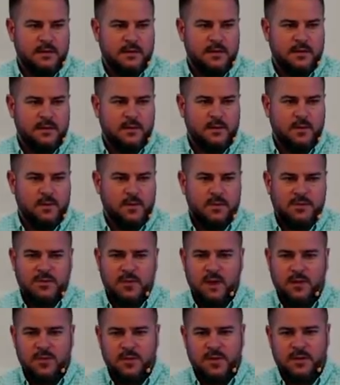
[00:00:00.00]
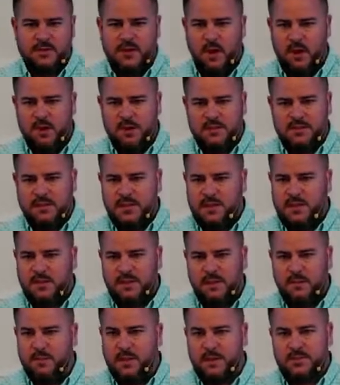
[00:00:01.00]
When you're suffering, it's hard to see
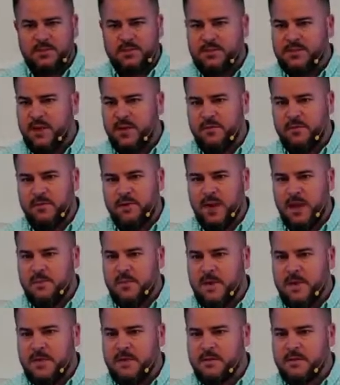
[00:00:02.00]
anything but your suffering. Amen?